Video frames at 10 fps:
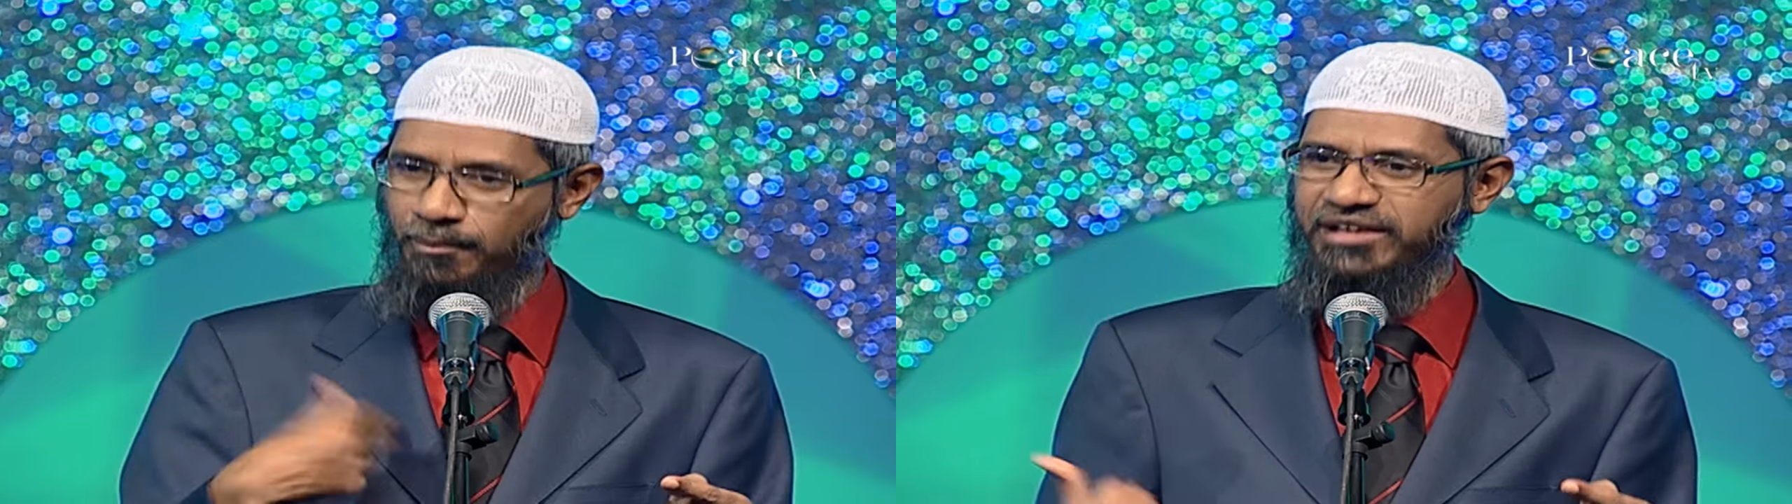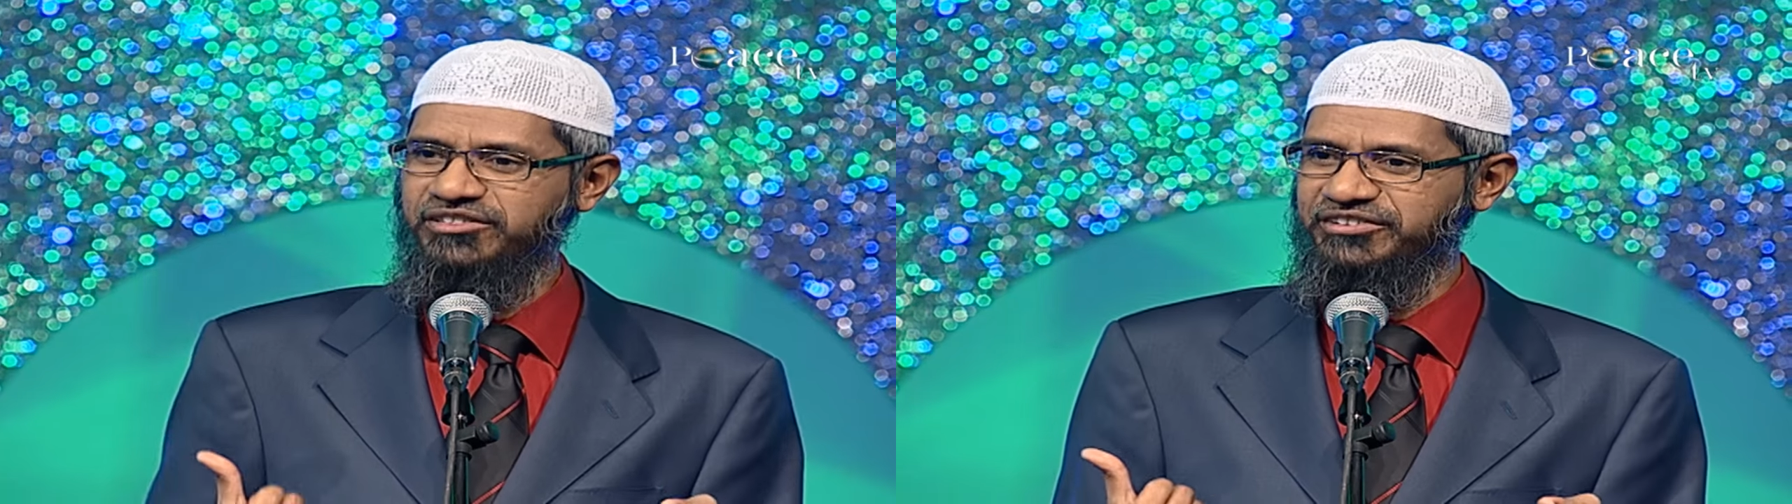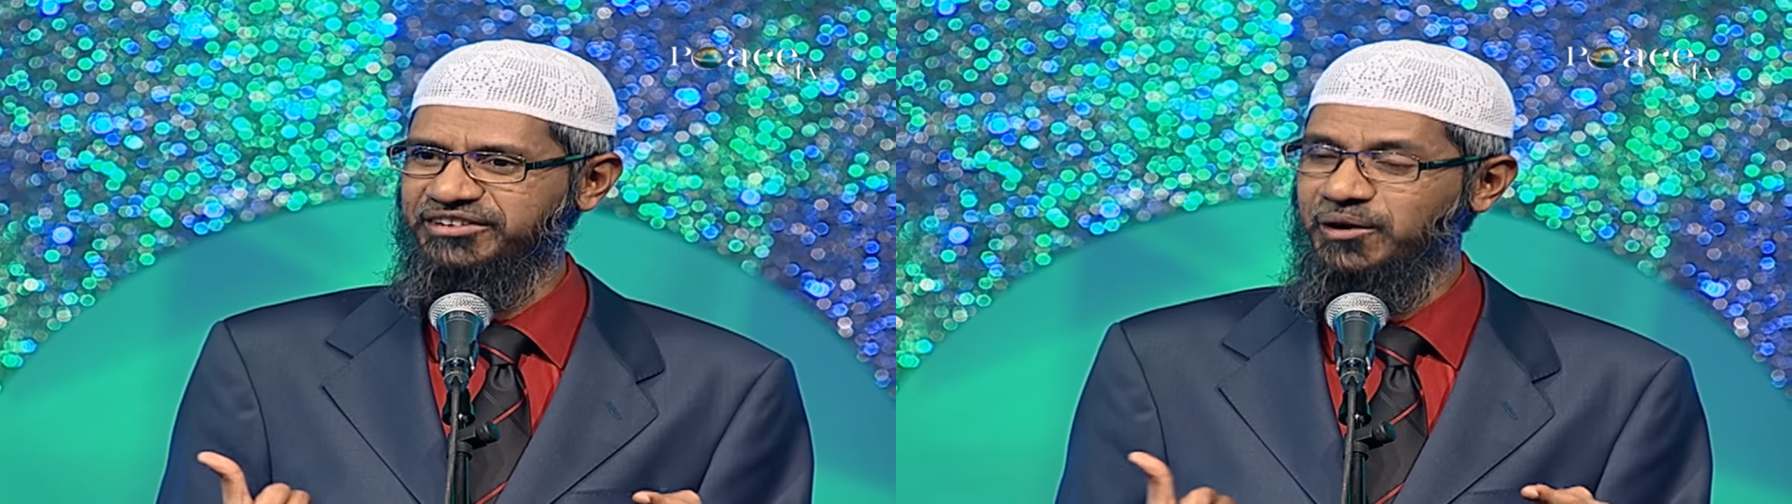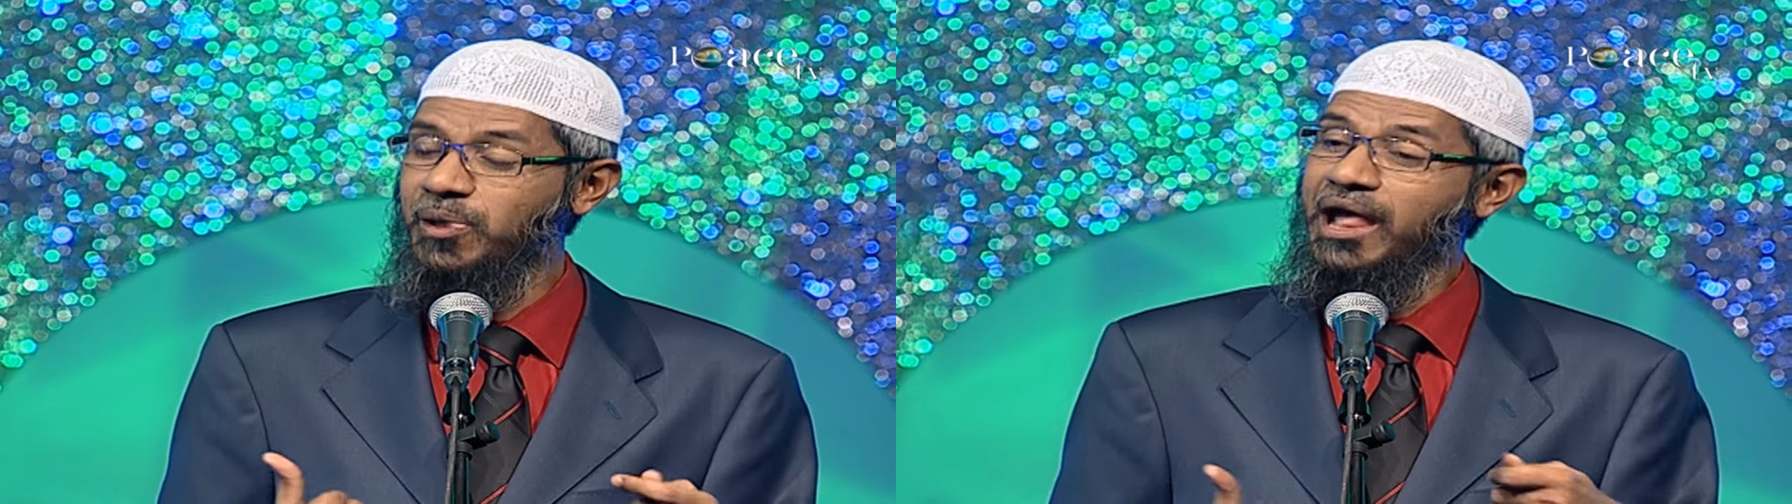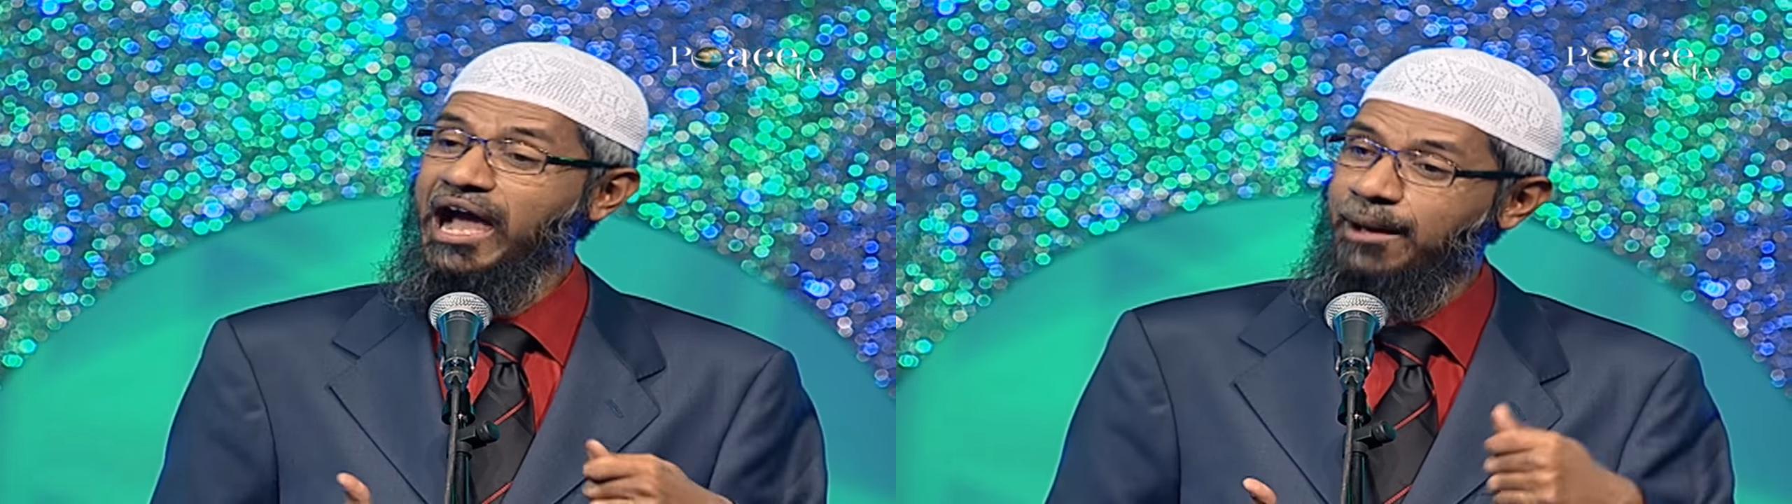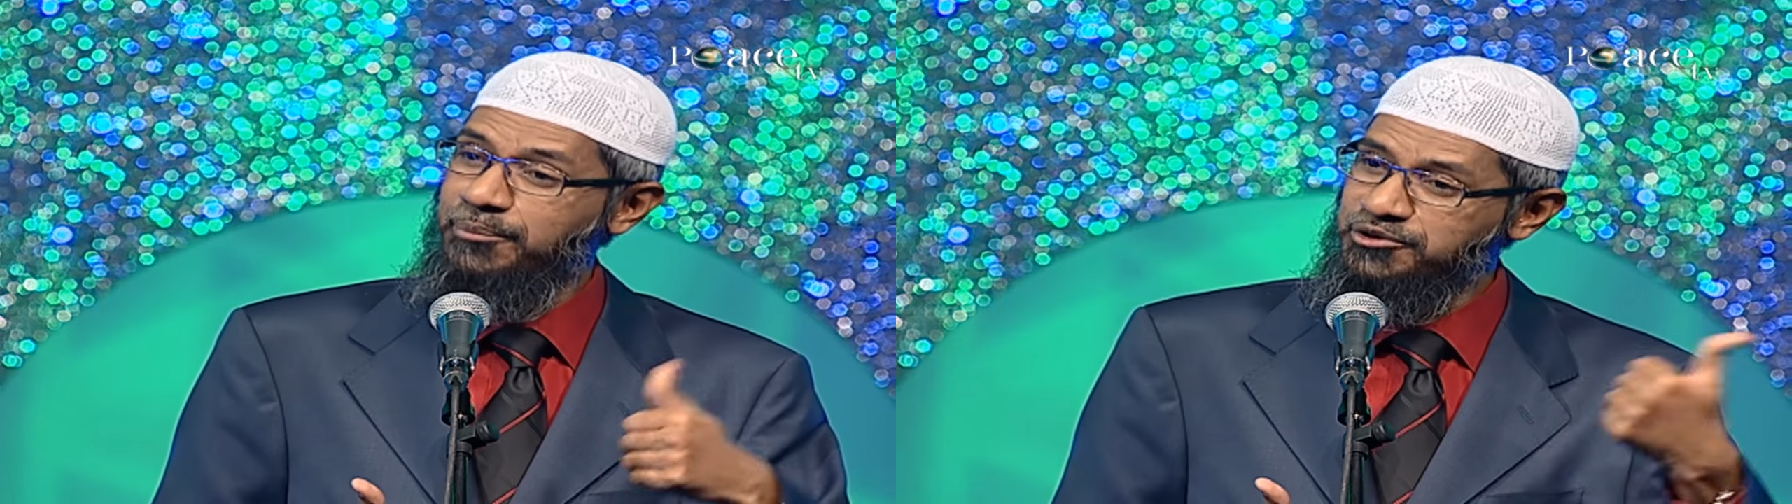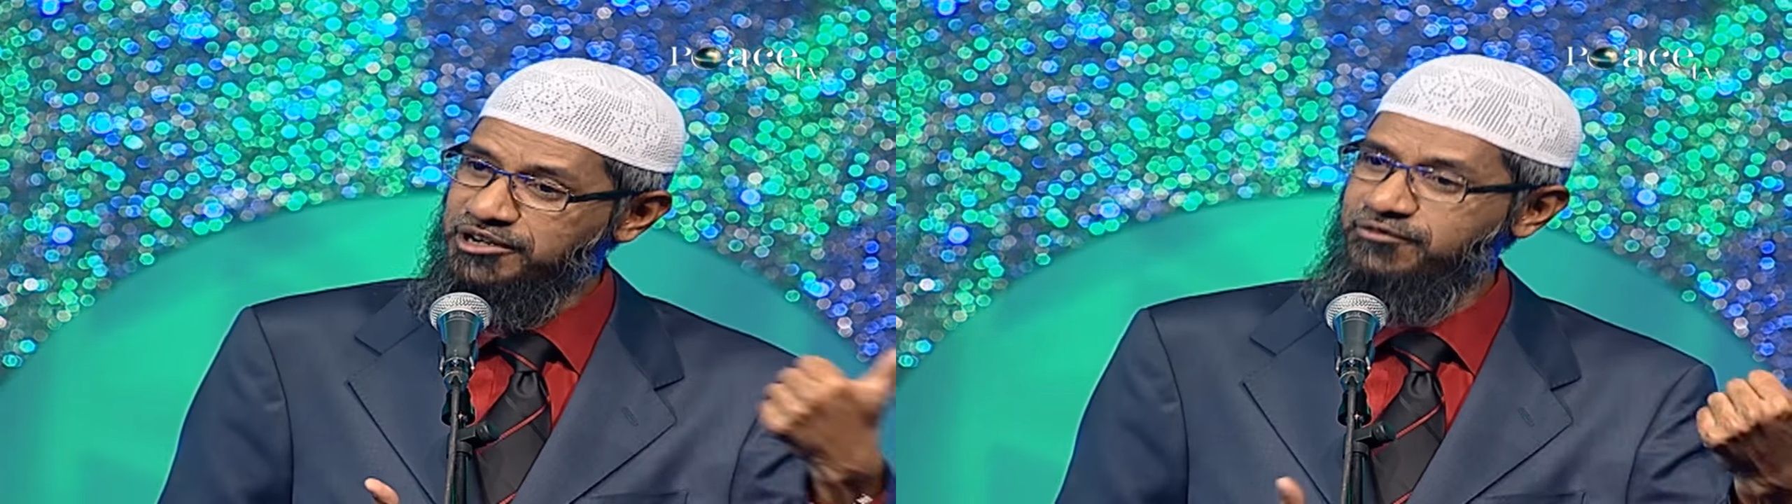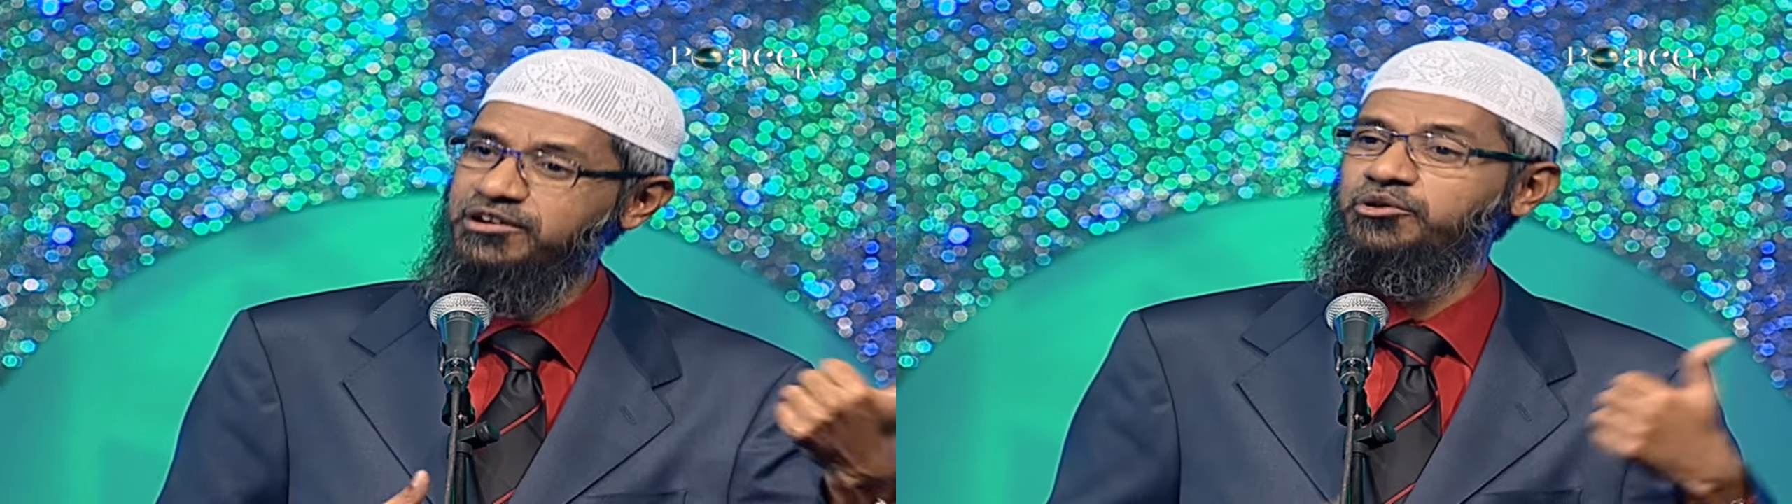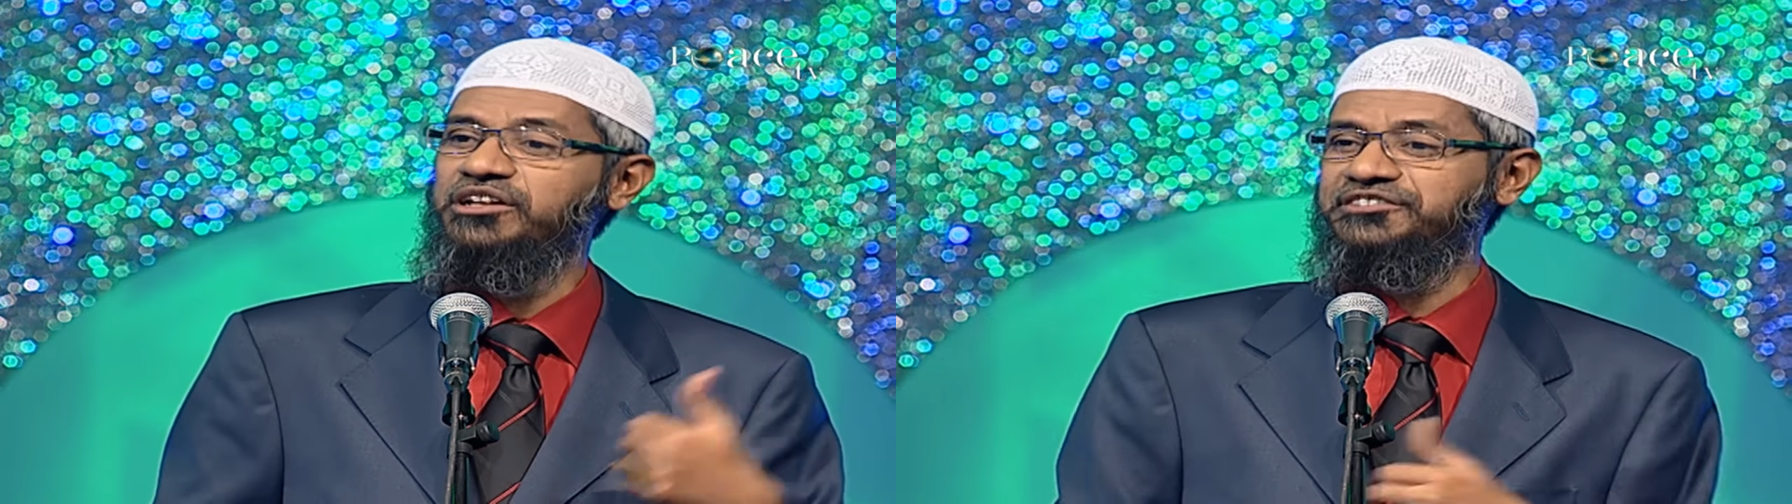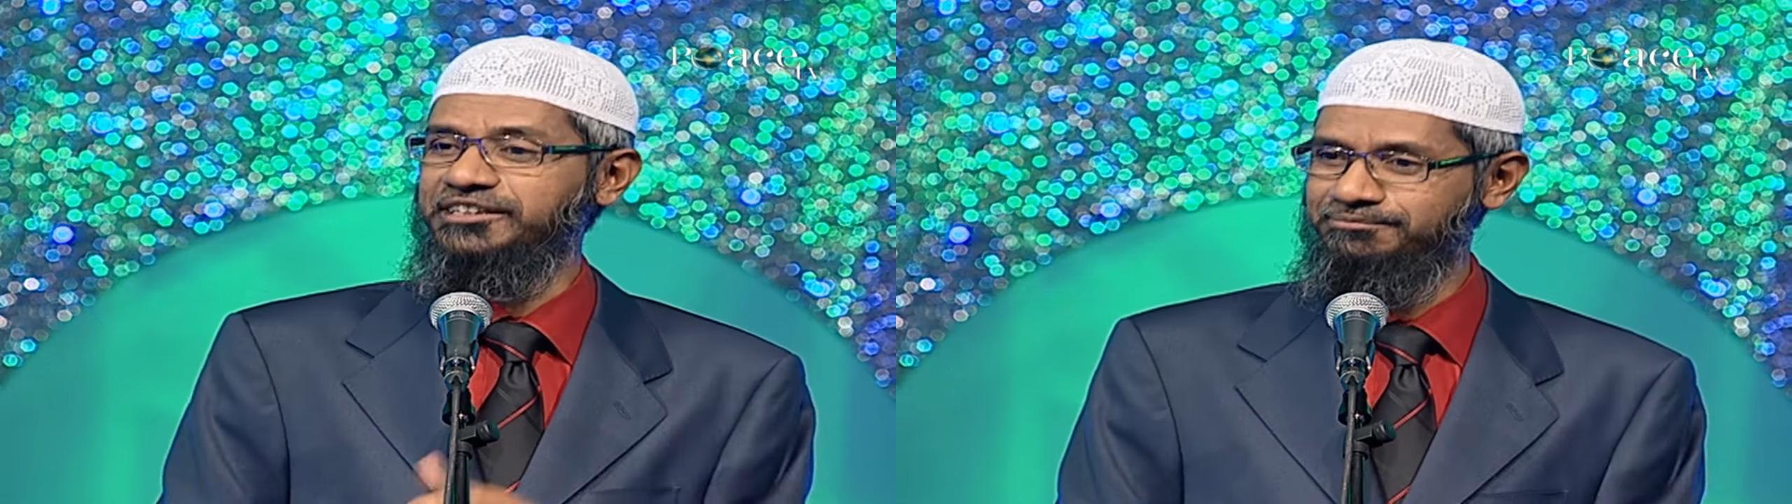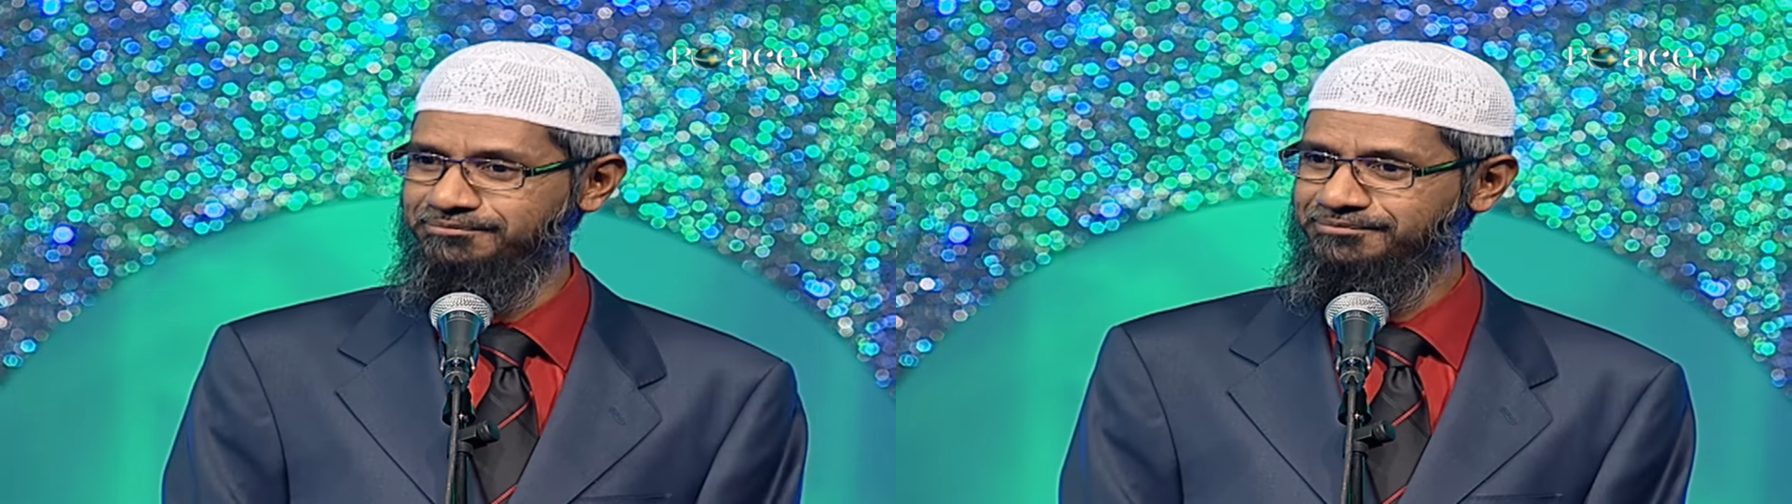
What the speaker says: or my sister happens to live in USA,